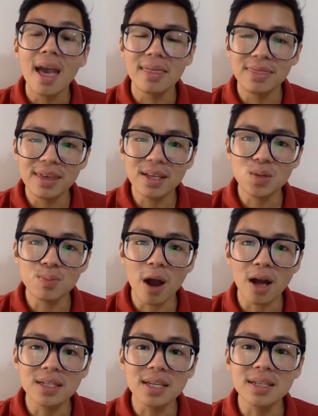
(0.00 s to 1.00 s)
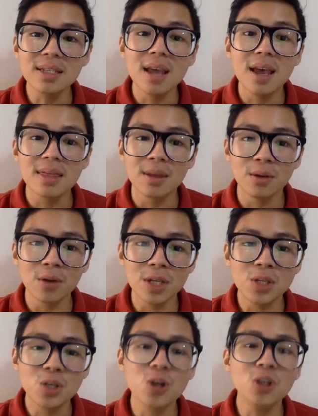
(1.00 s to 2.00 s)
In this process, the
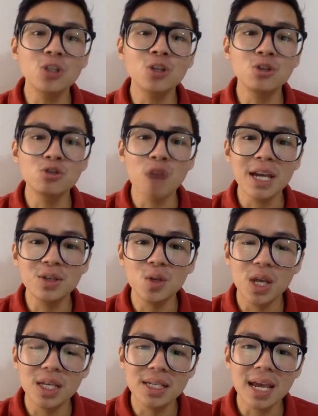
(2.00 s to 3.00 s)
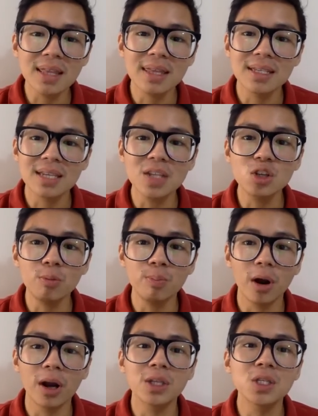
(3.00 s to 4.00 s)
researcher tries to dissect the essential
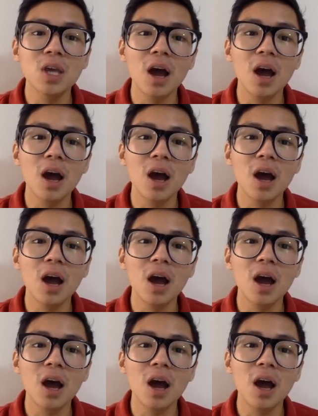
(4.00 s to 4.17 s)
parts